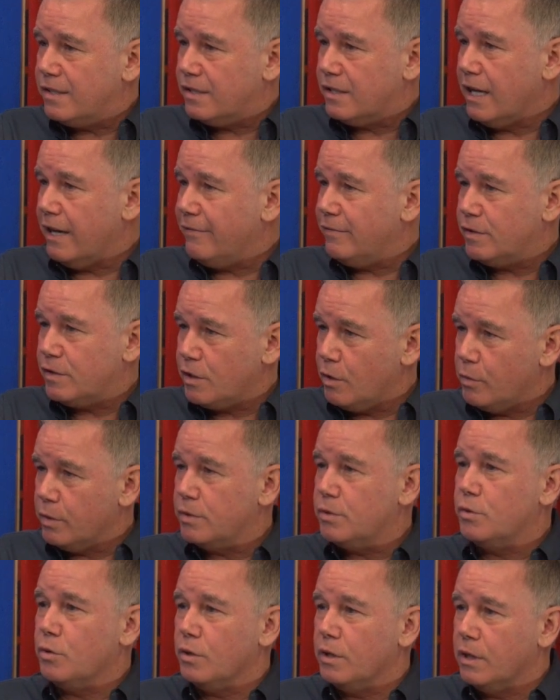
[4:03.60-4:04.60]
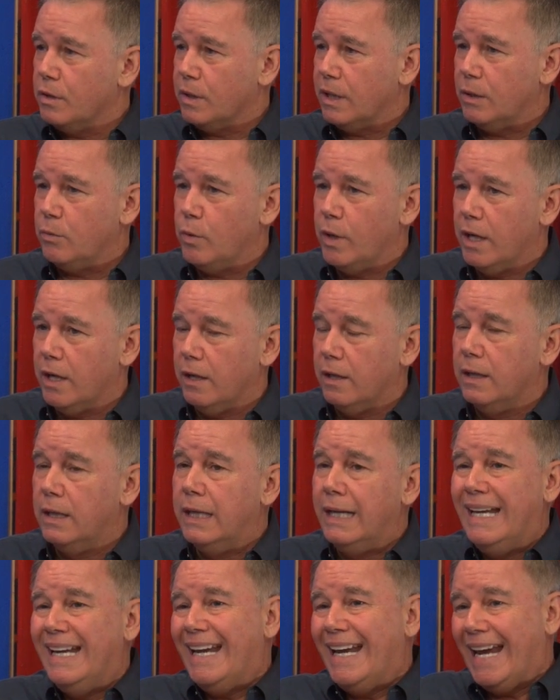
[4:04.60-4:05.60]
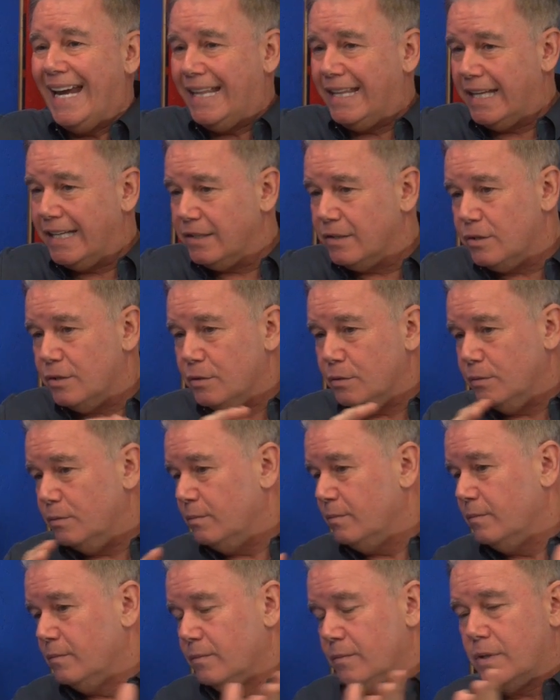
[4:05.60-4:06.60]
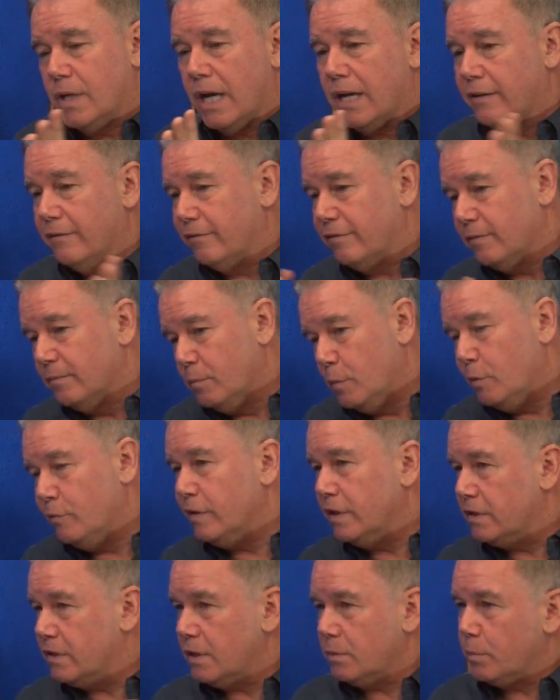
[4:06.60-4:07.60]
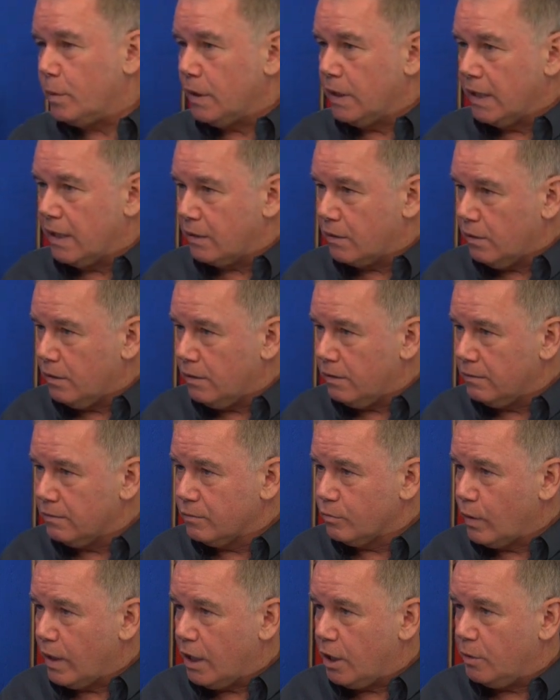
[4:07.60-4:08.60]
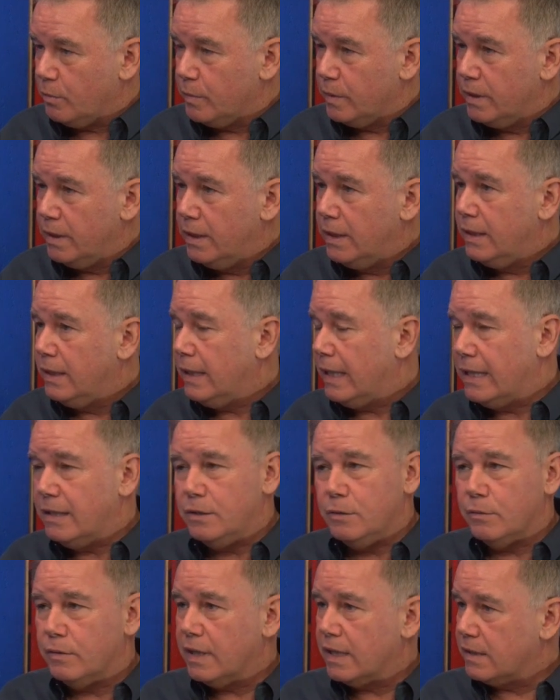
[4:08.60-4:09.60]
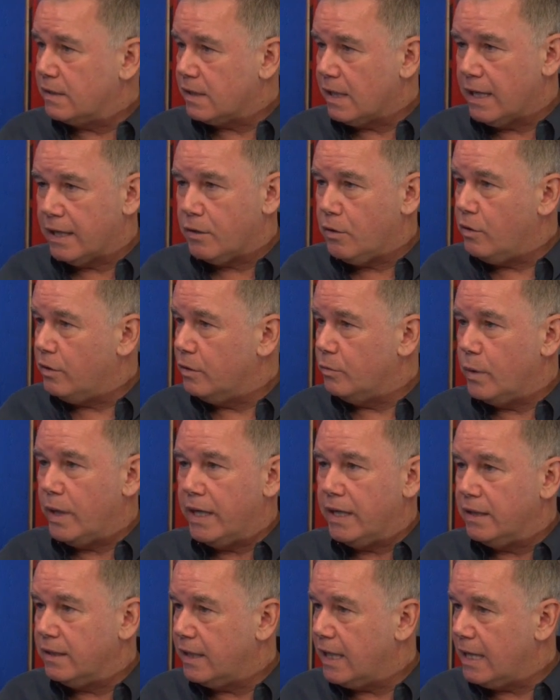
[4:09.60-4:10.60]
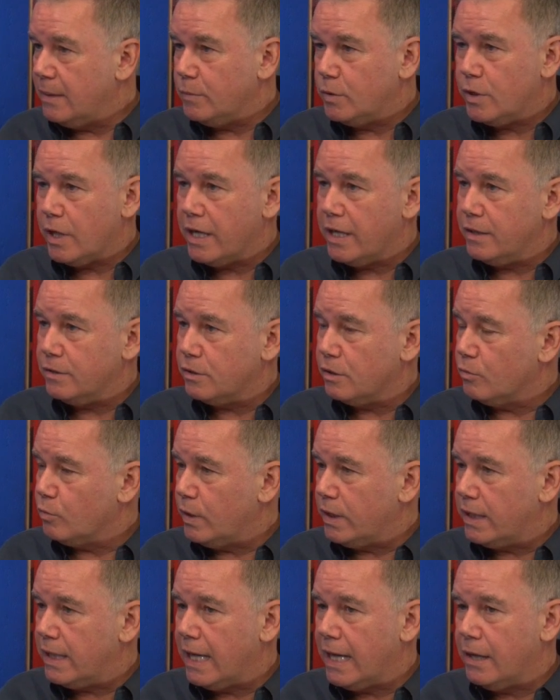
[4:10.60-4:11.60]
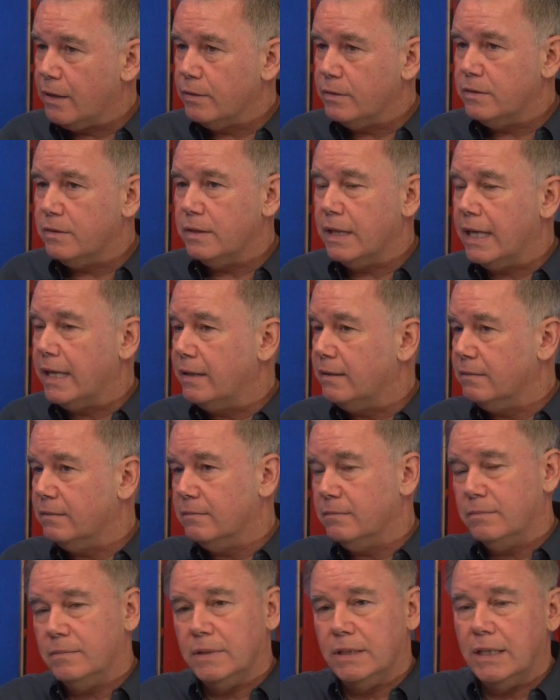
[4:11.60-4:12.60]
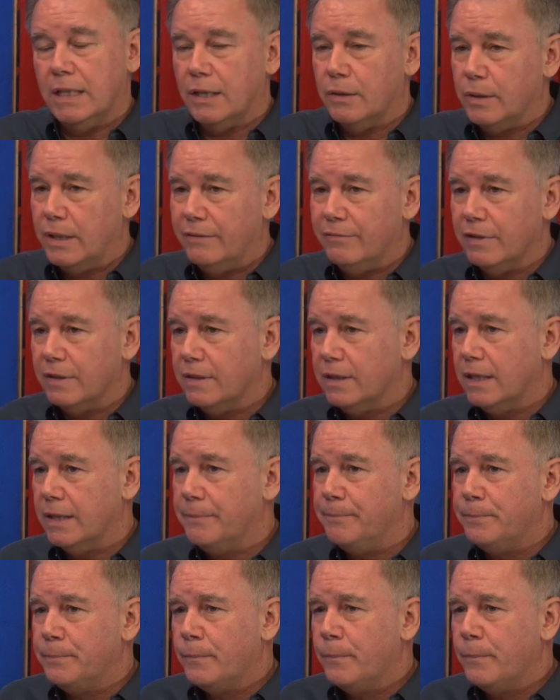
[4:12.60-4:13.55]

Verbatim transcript: stuff so extraordinarily well, and then to kind of move into the political realm and do things like All the Way and Game Change and Recount, and you know even uh,